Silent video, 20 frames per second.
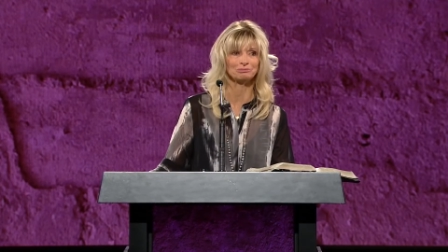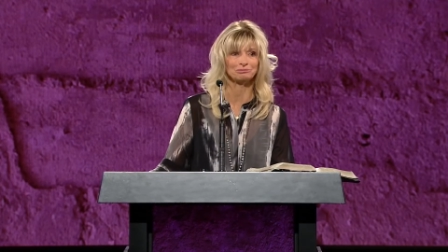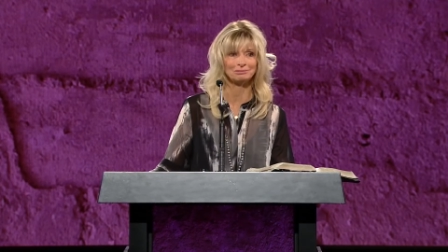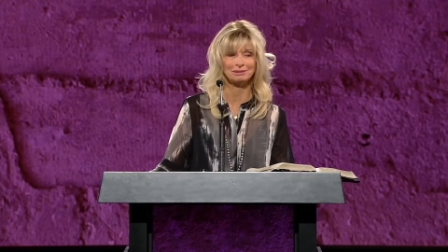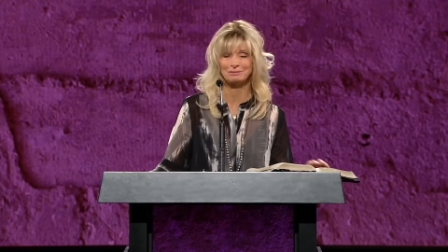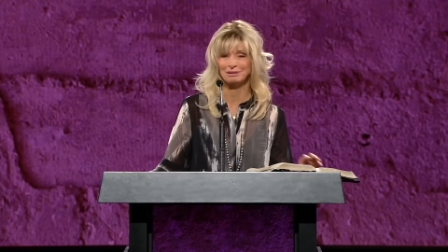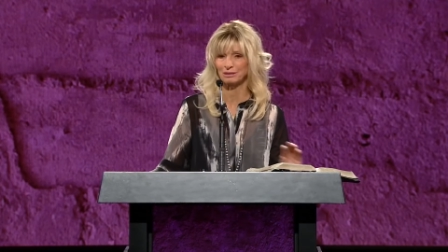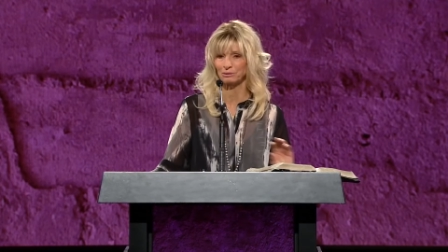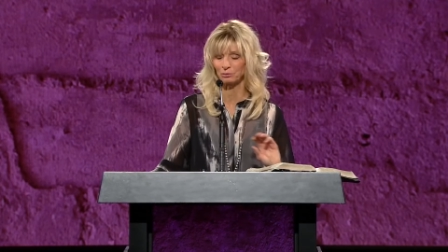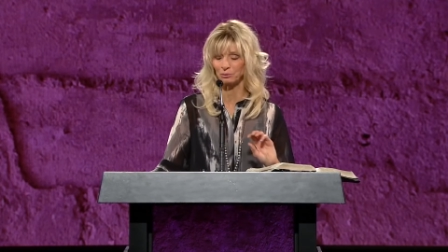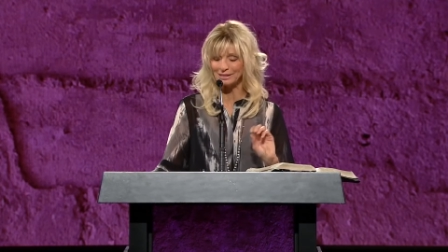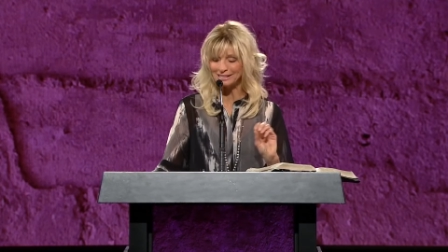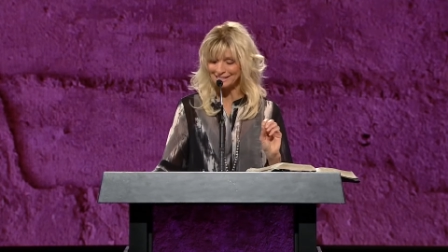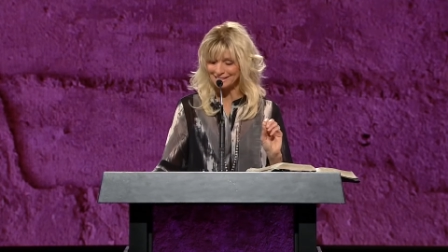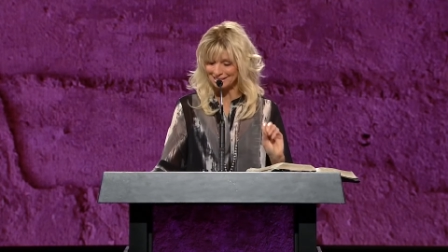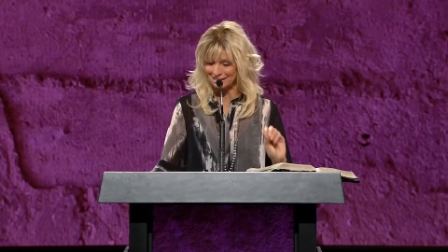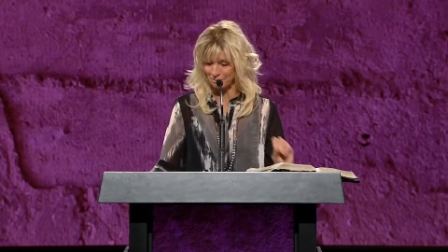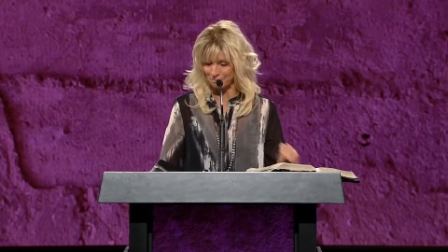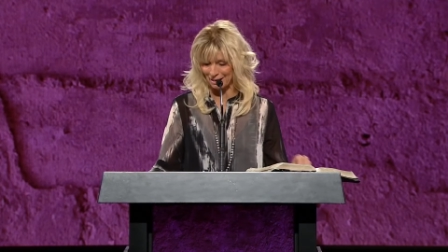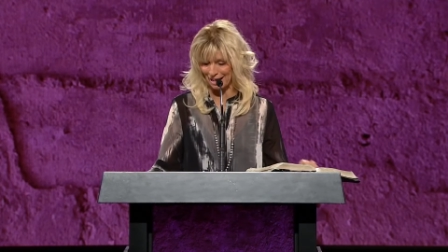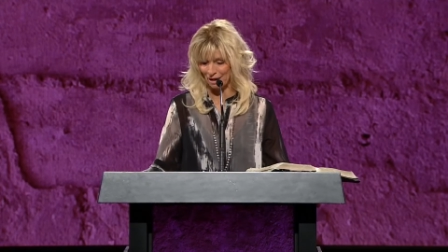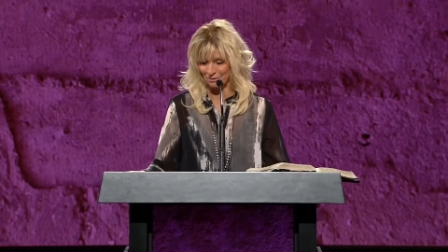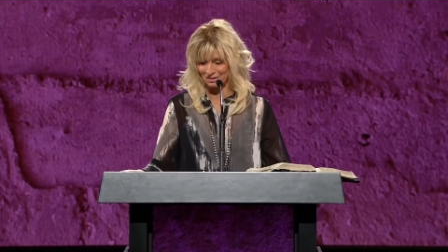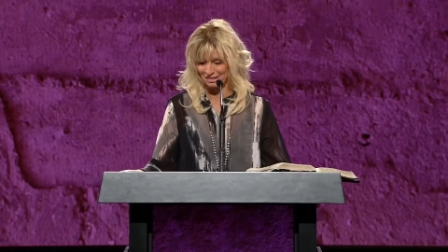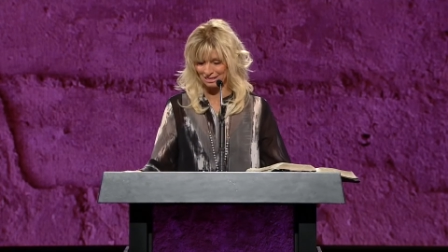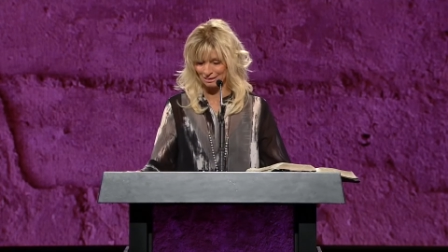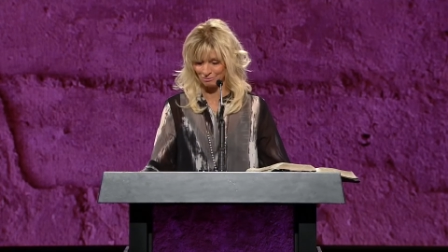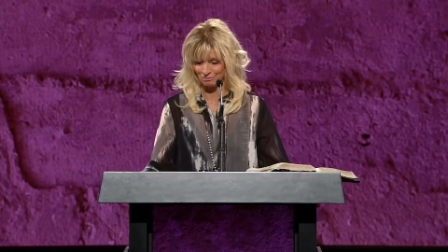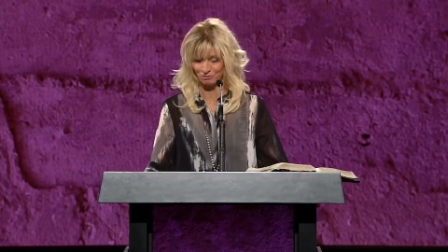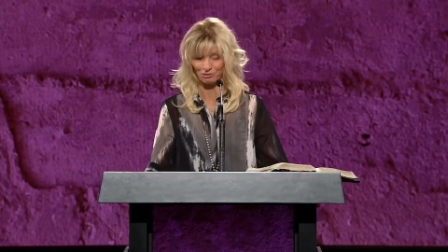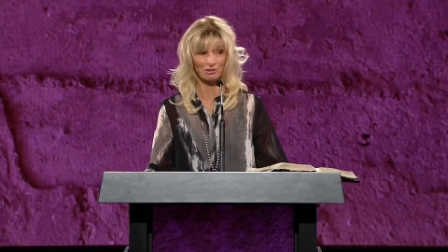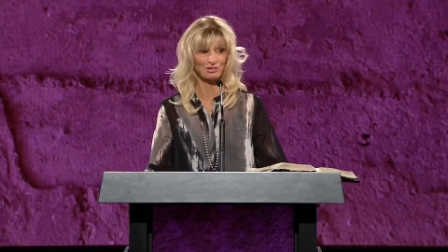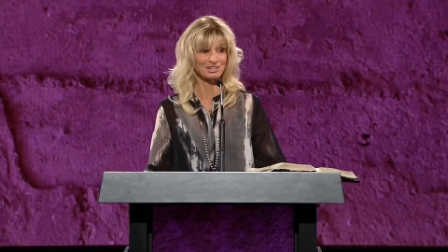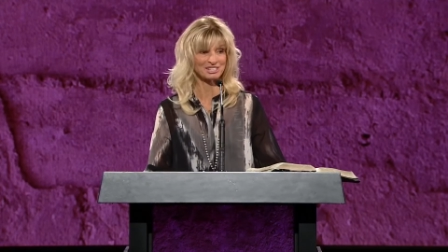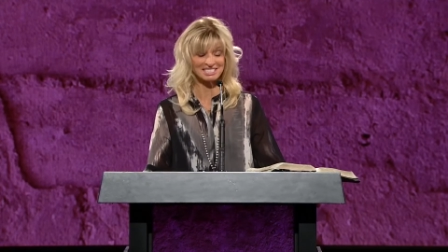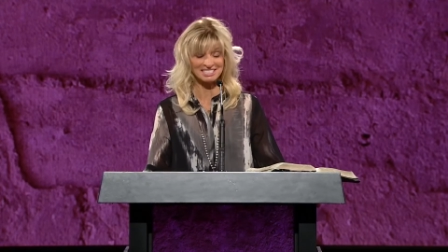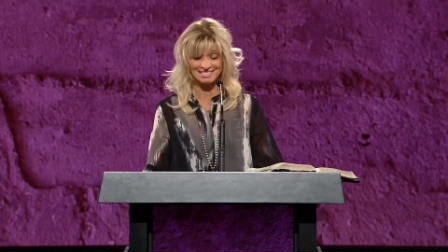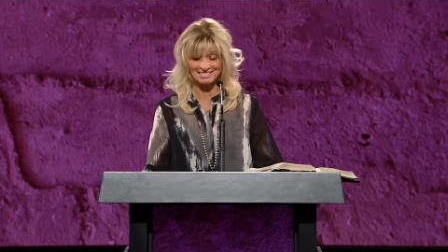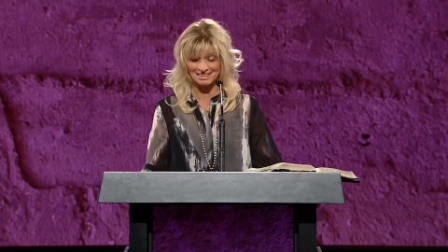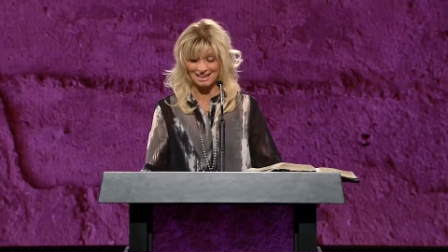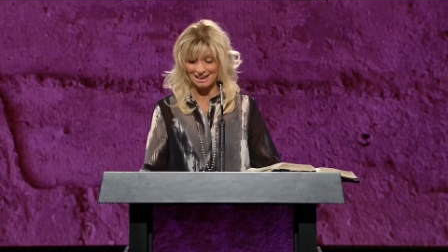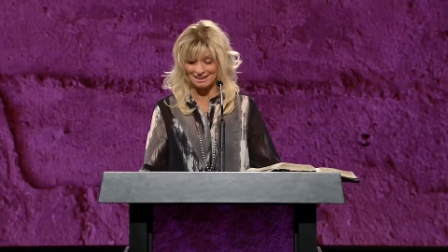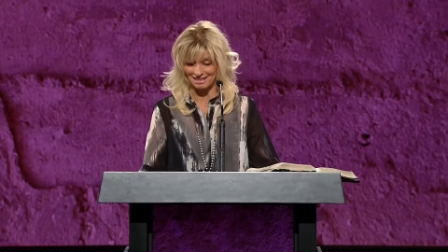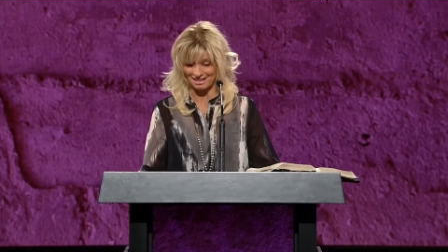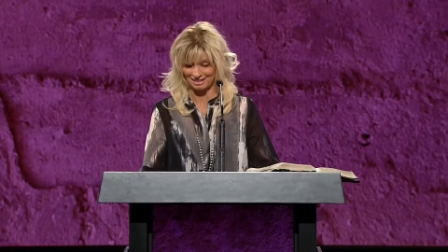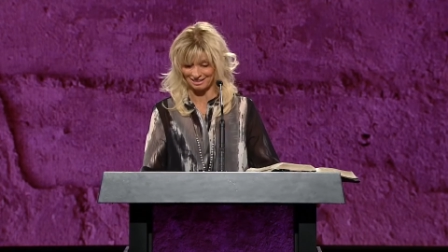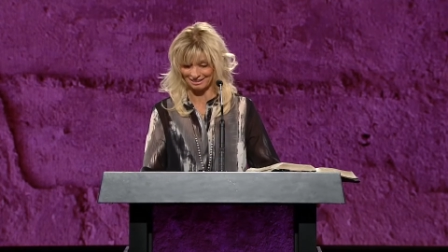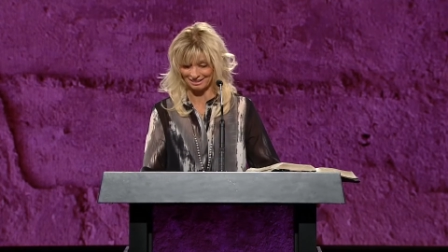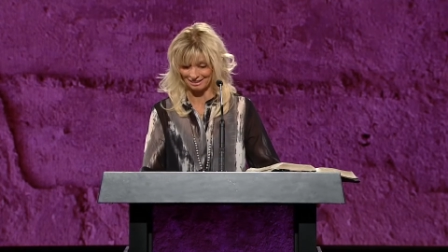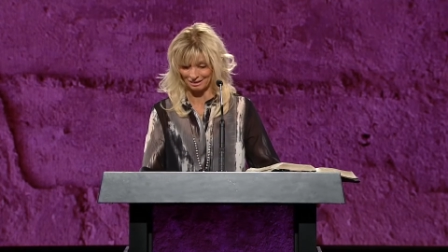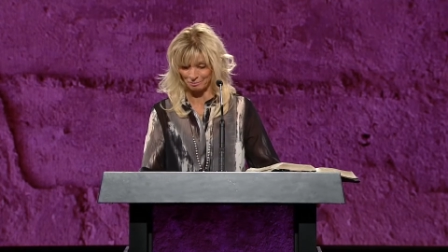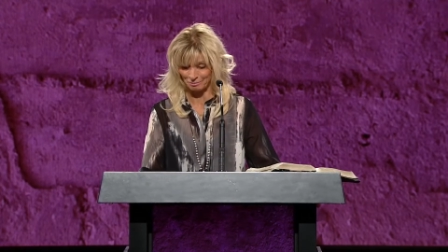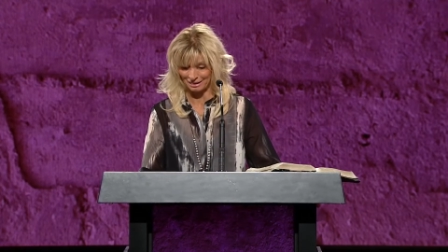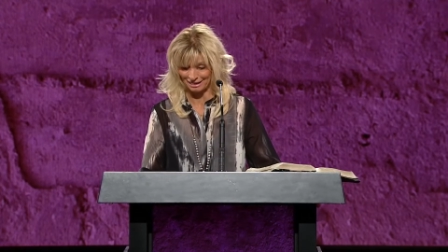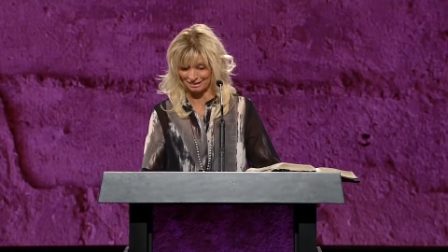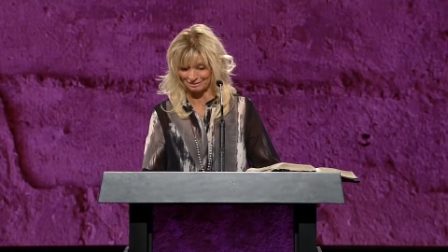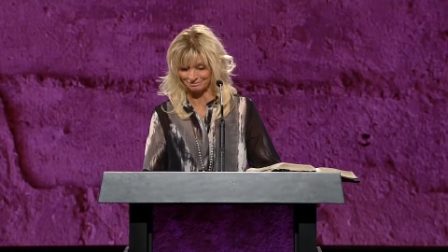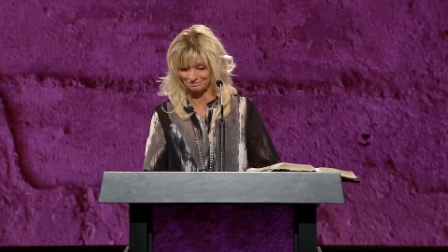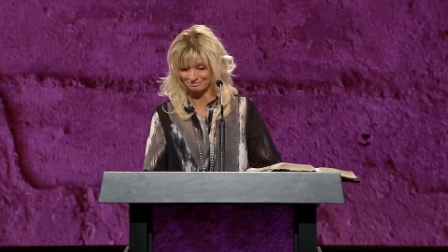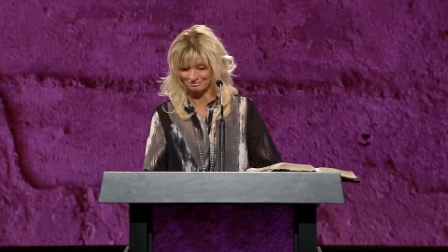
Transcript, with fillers: been reading about him for this study a little bit.